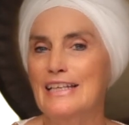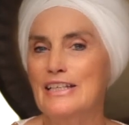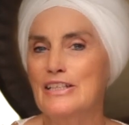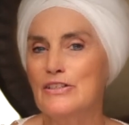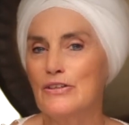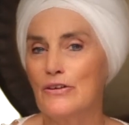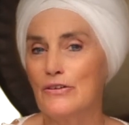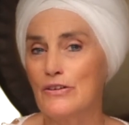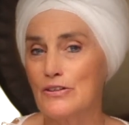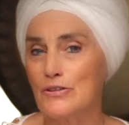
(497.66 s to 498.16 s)

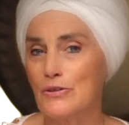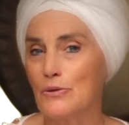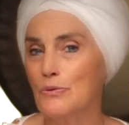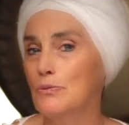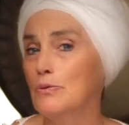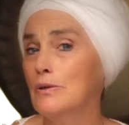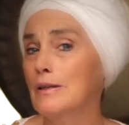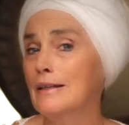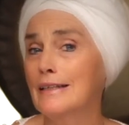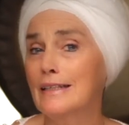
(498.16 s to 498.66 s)
So, this will
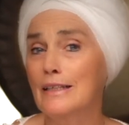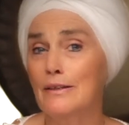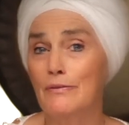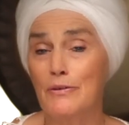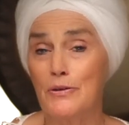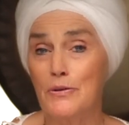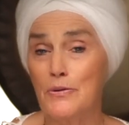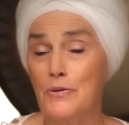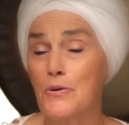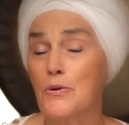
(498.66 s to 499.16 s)
really
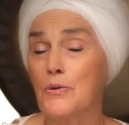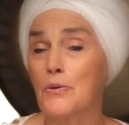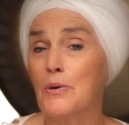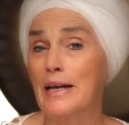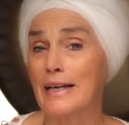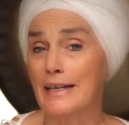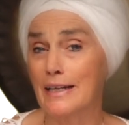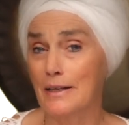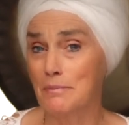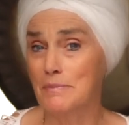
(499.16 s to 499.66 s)
give you
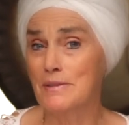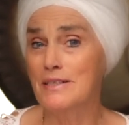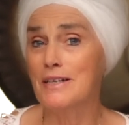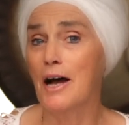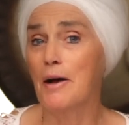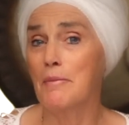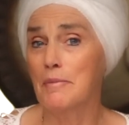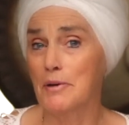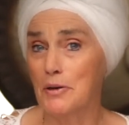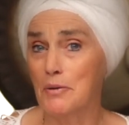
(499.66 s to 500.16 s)
great
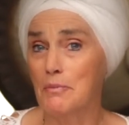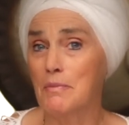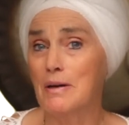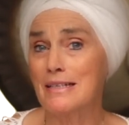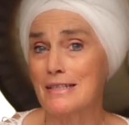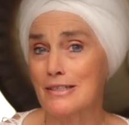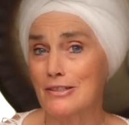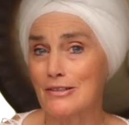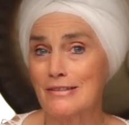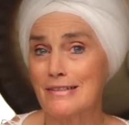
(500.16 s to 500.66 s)
abdominal
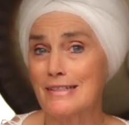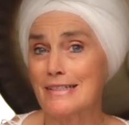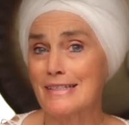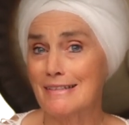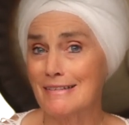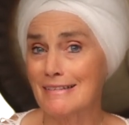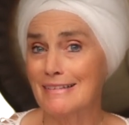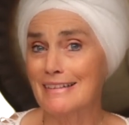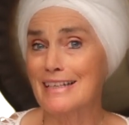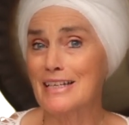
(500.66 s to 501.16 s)

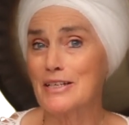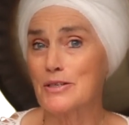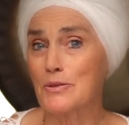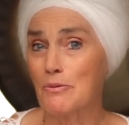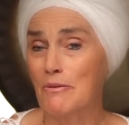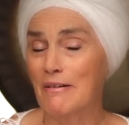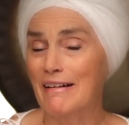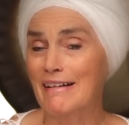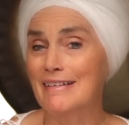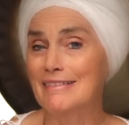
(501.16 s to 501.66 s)
muscles
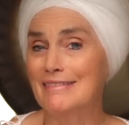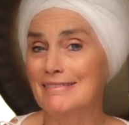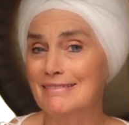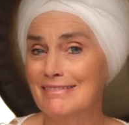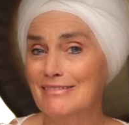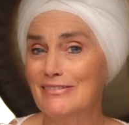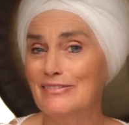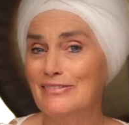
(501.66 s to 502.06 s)
as well,